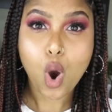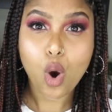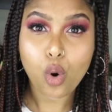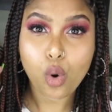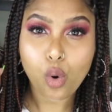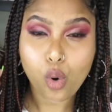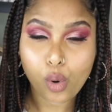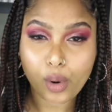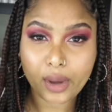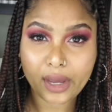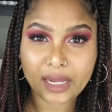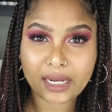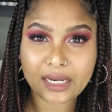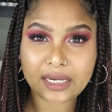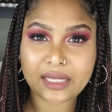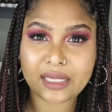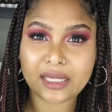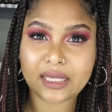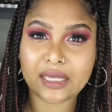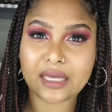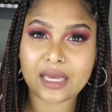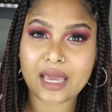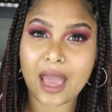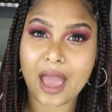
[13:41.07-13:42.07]

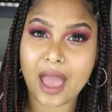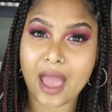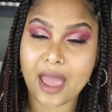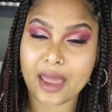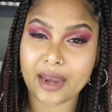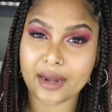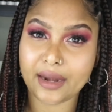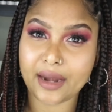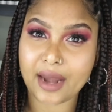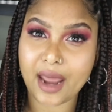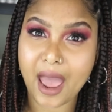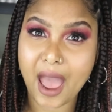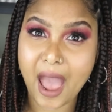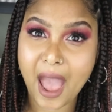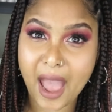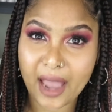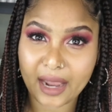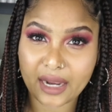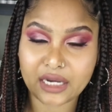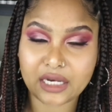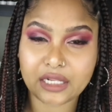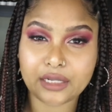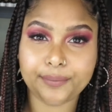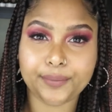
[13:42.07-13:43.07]
oily and
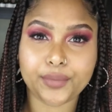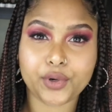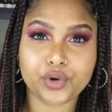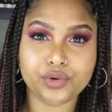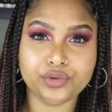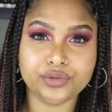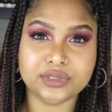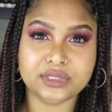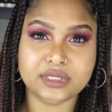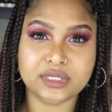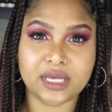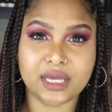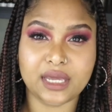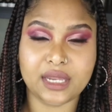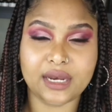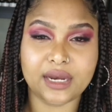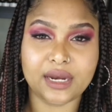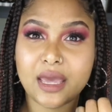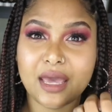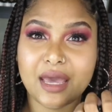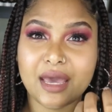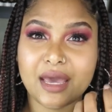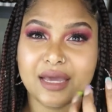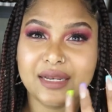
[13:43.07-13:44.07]
acne prone
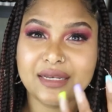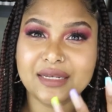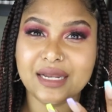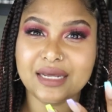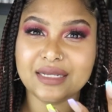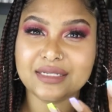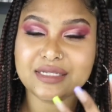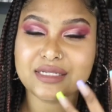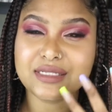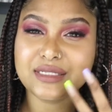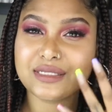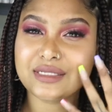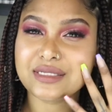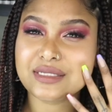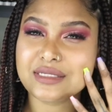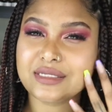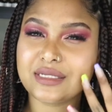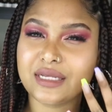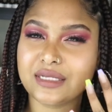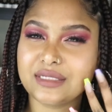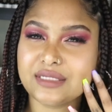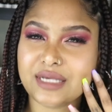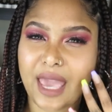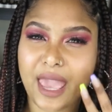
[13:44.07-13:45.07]
skin it doesn't
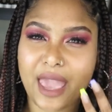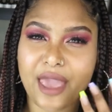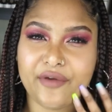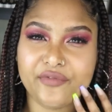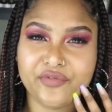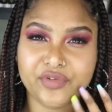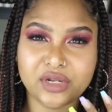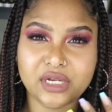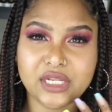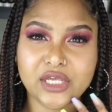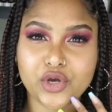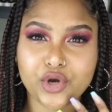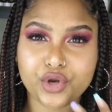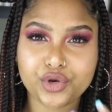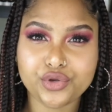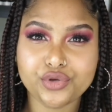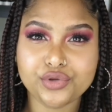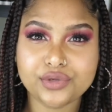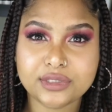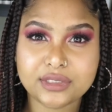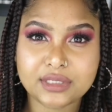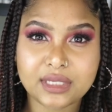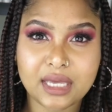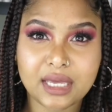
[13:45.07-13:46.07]
sit heavily on
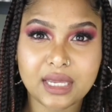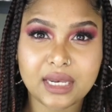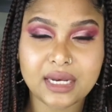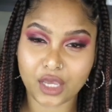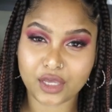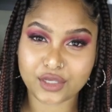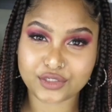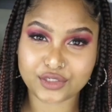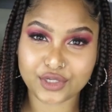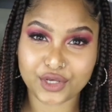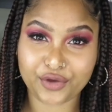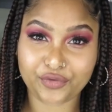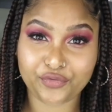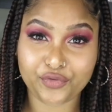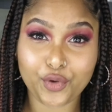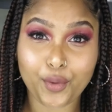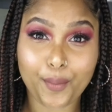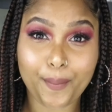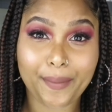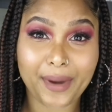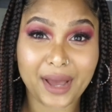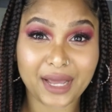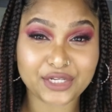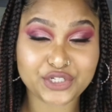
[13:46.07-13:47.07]
your skin so if your
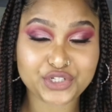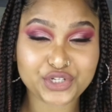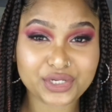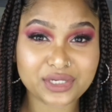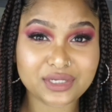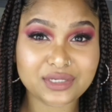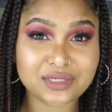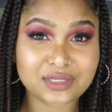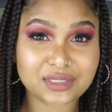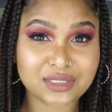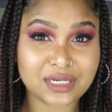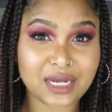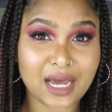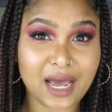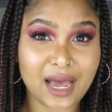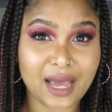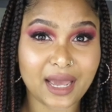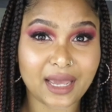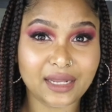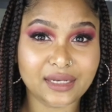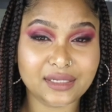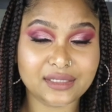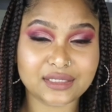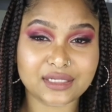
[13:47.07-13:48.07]
budget is
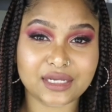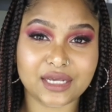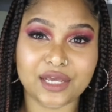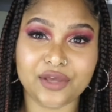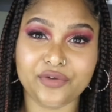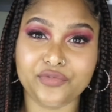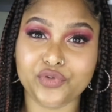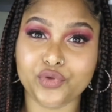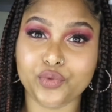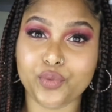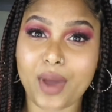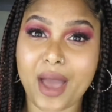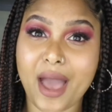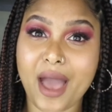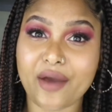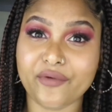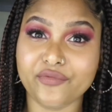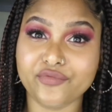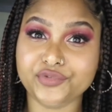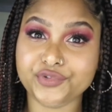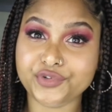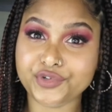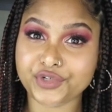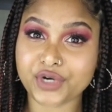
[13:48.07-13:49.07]
tight if you
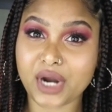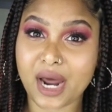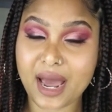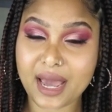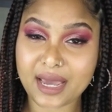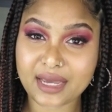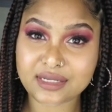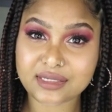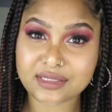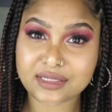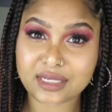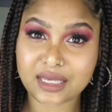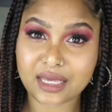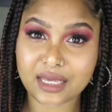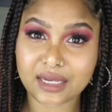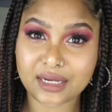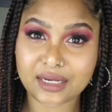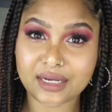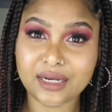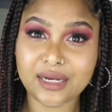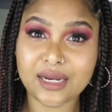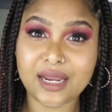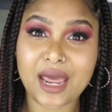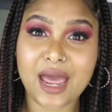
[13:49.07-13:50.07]
have dry
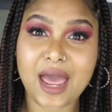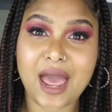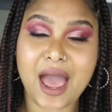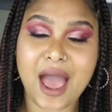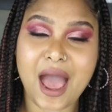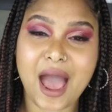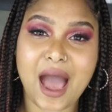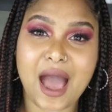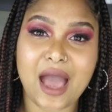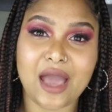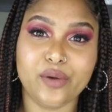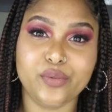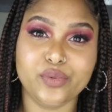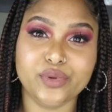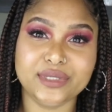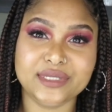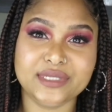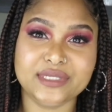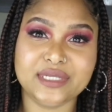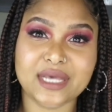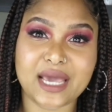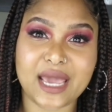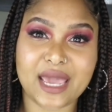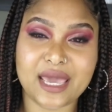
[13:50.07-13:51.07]
skin i would
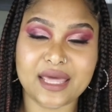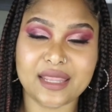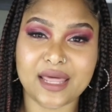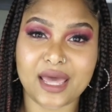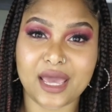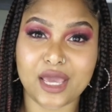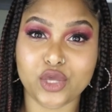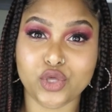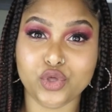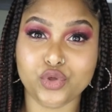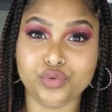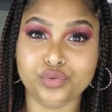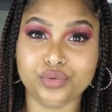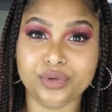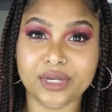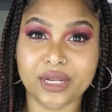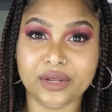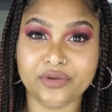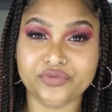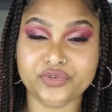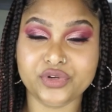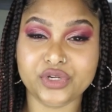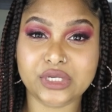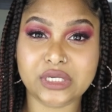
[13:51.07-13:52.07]
say that you
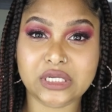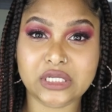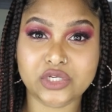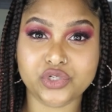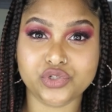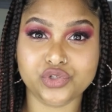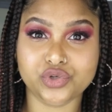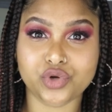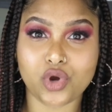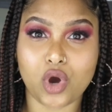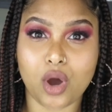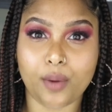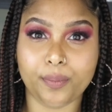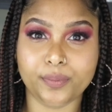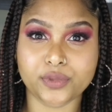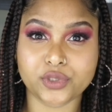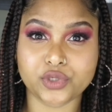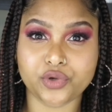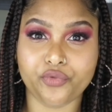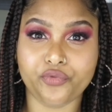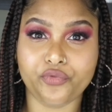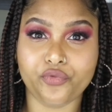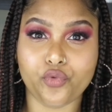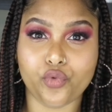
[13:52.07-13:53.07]
definitely should opt
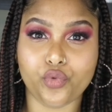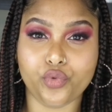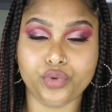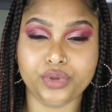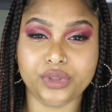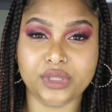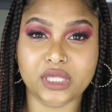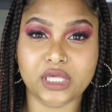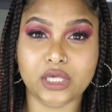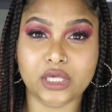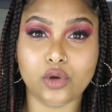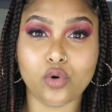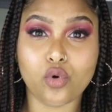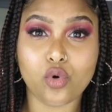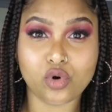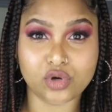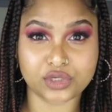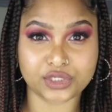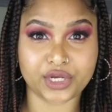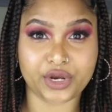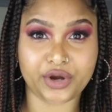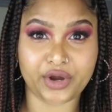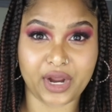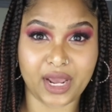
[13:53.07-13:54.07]
for the
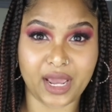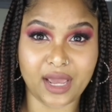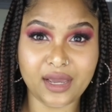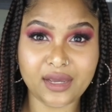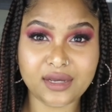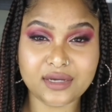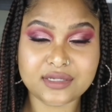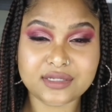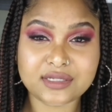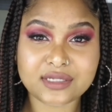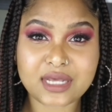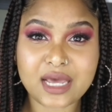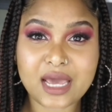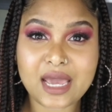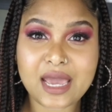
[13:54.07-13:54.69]
COSRX